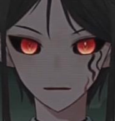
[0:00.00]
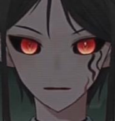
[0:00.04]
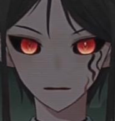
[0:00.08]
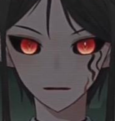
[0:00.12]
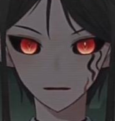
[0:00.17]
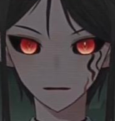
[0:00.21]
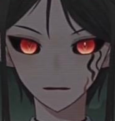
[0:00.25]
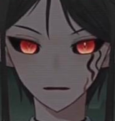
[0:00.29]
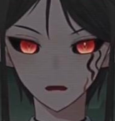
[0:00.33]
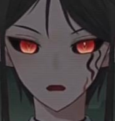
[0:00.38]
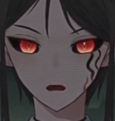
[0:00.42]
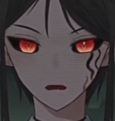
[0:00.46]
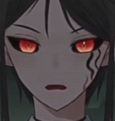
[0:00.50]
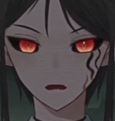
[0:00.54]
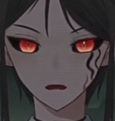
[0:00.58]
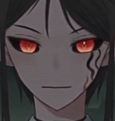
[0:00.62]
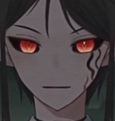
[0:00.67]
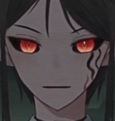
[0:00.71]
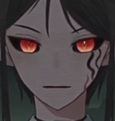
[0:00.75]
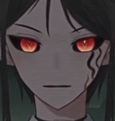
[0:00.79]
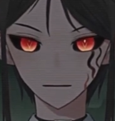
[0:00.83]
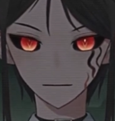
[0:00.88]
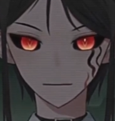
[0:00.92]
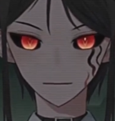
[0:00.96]
mon
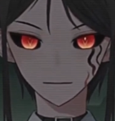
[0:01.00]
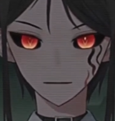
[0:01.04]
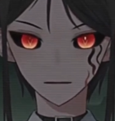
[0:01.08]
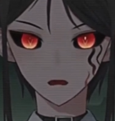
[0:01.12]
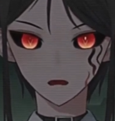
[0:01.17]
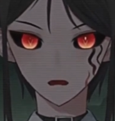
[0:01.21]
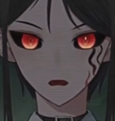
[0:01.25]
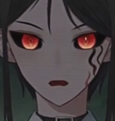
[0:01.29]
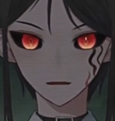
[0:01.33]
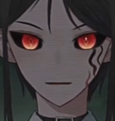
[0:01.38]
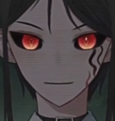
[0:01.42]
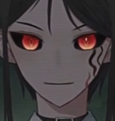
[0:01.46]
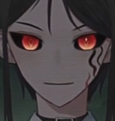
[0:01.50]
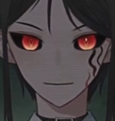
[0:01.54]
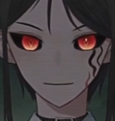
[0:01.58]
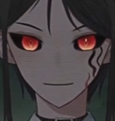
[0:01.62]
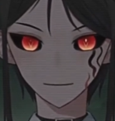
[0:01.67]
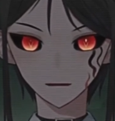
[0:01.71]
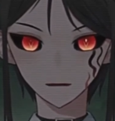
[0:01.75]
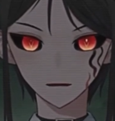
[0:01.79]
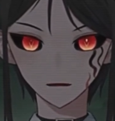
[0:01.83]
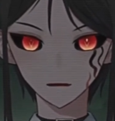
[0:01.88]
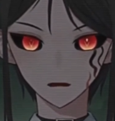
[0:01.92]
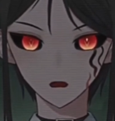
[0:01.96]

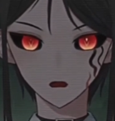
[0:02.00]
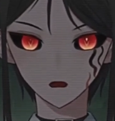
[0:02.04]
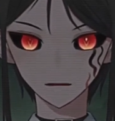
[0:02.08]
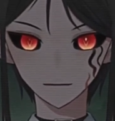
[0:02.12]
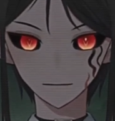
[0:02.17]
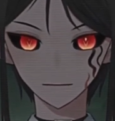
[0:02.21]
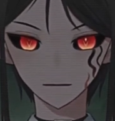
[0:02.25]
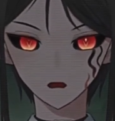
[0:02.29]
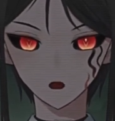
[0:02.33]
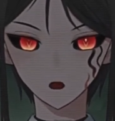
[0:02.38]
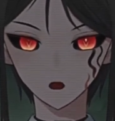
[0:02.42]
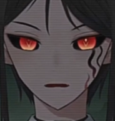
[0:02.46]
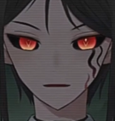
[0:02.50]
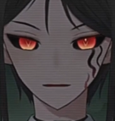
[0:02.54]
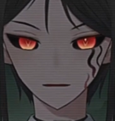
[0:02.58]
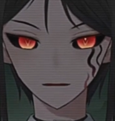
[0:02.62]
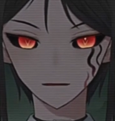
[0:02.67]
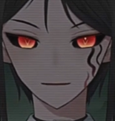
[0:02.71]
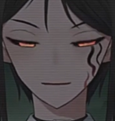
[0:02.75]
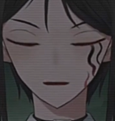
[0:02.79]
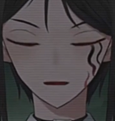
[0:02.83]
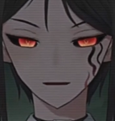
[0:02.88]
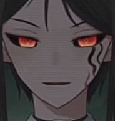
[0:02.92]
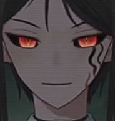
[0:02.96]
monotony of
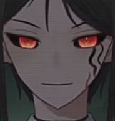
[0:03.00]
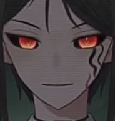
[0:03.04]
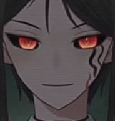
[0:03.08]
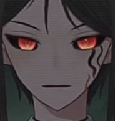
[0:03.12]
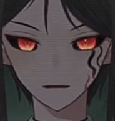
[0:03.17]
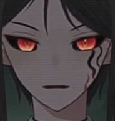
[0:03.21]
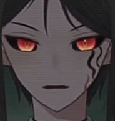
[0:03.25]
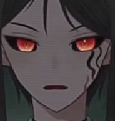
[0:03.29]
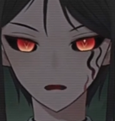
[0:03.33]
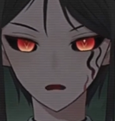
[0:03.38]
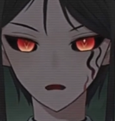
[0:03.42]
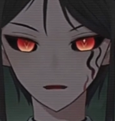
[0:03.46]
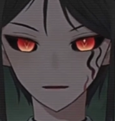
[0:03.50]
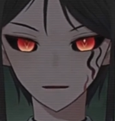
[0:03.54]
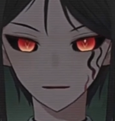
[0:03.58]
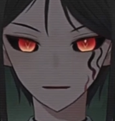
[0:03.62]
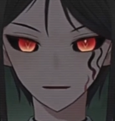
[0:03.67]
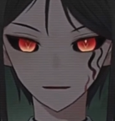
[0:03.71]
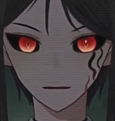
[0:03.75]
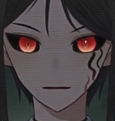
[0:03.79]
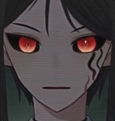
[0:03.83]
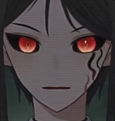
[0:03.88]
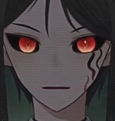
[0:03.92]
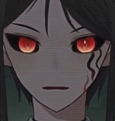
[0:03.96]
pointless
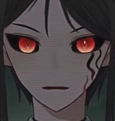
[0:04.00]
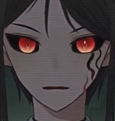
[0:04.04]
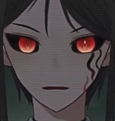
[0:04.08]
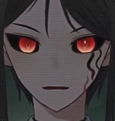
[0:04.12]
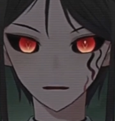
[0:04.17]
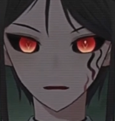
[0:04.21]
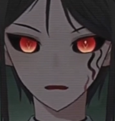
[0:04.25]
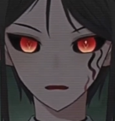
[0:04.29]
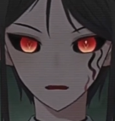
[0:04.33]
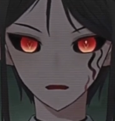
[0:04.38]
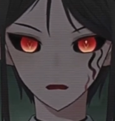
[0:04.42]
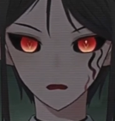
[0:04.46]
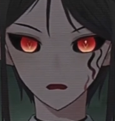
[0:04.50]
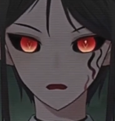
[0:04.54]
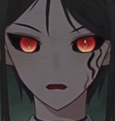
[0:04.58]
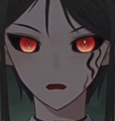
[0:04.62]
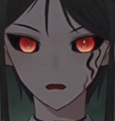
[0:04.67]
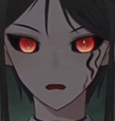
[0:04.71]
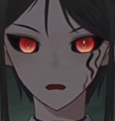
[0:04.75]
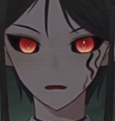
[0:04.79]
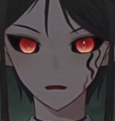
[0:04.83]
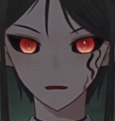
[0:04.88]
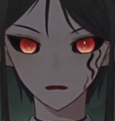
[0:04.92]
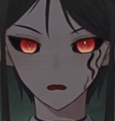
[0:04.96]
exploration.
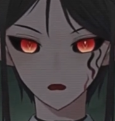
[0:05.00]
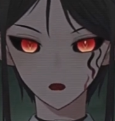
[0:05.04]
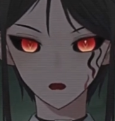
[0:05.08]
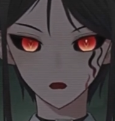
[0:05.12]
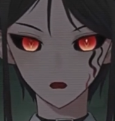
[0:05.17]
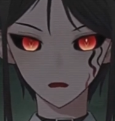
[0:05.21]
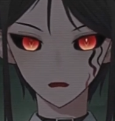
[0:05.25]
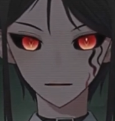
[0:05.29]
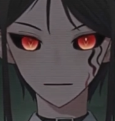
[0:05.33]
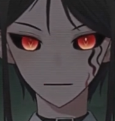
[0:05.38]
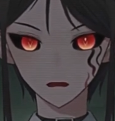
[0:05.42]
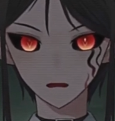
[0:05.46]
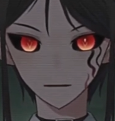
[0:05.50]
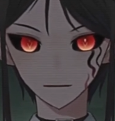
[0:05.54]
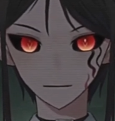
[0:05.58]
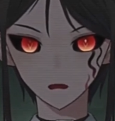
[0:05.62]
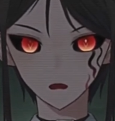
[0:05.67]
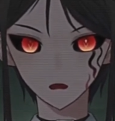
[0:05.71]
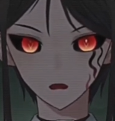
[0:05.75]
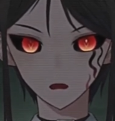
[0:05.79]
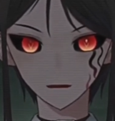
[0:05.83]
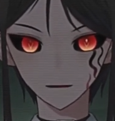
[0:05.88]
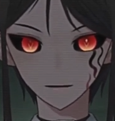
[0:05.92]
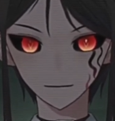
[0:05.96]
I quickened my
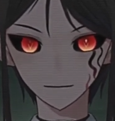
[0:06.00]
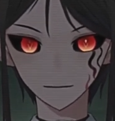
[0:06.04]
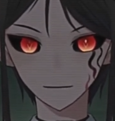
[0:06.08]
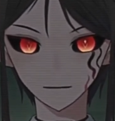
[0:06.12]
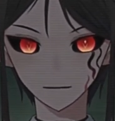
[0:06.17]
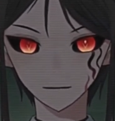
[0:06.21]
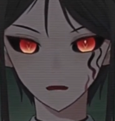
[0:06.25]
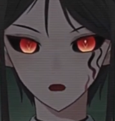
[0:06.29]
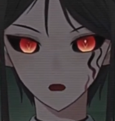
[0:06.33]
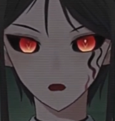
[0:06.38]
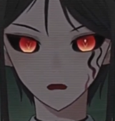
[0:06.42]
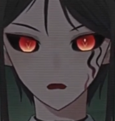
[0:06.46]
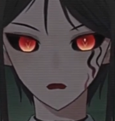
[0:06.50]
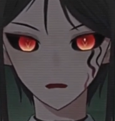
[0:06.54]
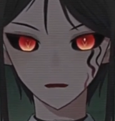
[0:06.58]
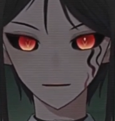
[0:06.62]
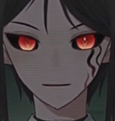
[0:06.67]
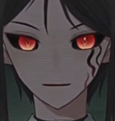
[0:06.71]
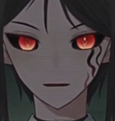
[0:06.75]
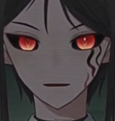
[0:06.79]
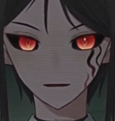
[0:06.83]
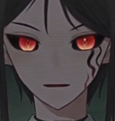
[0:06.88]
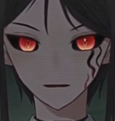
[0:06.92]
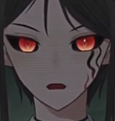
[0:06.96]
pace, jogging
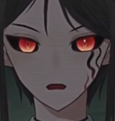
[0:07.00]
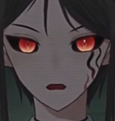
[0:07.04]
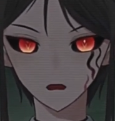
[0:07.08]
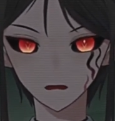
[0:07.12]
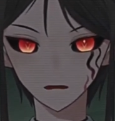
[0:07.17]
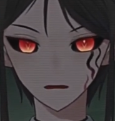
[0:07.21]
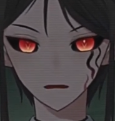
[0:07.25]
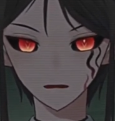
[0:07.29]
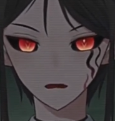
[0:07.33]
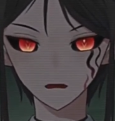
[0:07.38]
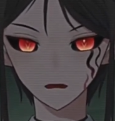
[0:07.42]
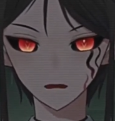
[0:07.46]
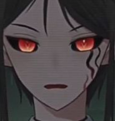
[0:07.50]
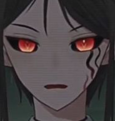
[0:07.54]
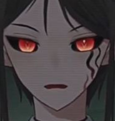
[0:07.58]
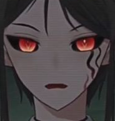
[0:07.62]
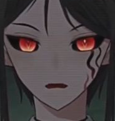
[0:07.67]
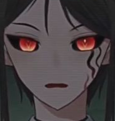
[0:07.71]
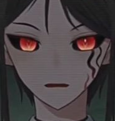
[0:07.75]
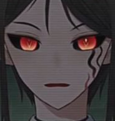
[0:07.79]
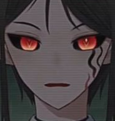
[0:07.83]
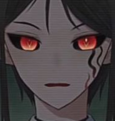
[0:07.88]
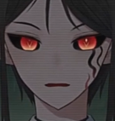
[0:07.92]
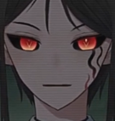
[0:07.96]
down
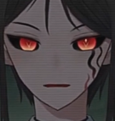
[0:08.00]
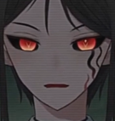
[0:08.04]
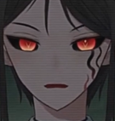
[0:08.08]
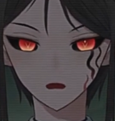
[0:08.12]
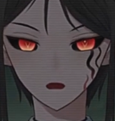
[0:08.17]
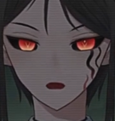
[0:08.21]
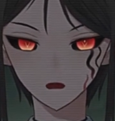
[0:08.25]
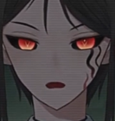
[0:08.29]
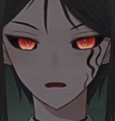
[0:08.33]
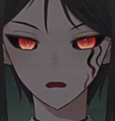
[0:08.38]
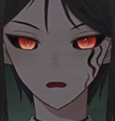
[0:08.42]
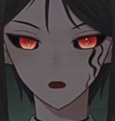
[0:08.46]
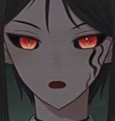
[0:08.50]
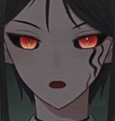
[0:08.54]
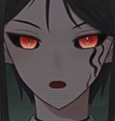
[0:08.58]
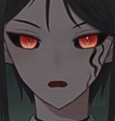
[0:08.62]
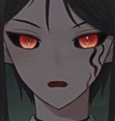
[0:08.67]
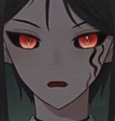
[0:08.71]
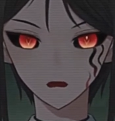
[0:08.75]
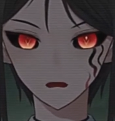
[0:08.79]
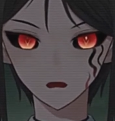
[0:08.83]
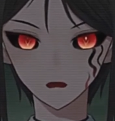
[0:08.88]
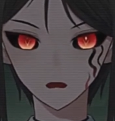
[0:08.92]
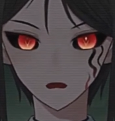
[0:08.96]
the black
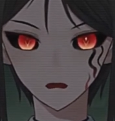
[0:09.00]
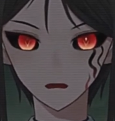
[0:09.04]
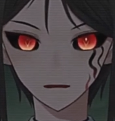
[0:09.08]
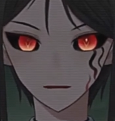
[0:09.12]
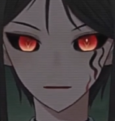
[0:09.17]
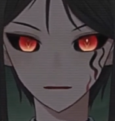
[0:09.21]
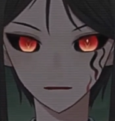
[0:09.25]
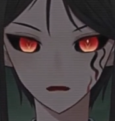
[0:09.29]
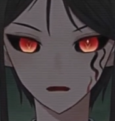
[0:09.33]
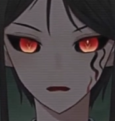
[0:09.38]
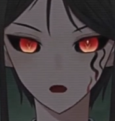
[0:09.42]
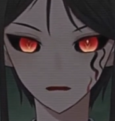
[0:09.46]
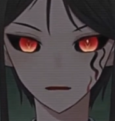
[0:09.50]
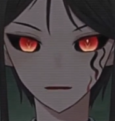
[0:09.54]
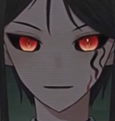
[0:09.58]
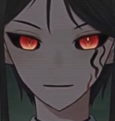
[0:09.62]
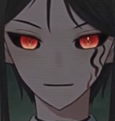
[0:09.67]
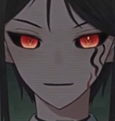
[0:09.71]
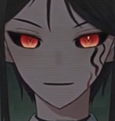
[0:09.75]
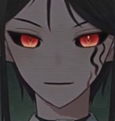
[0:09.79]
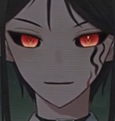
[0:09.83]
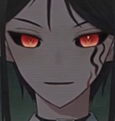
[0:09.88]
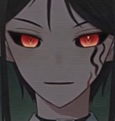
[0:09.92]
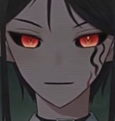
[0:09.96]
corridor towards
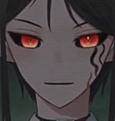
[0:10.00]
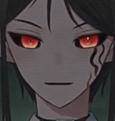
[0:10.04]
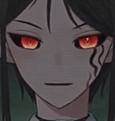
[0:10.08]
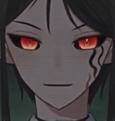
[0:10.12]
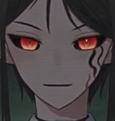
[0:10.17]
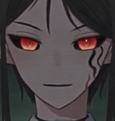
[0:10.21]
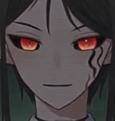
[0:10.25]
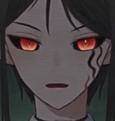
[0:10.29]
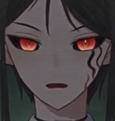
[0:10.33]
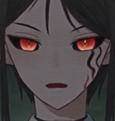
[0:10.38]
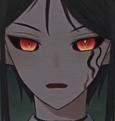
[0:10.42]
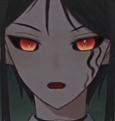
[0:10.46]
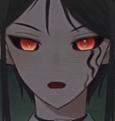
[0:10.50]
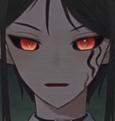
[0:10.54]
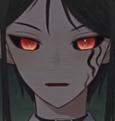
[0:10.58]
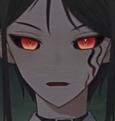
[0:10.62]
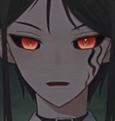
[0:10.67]
the static.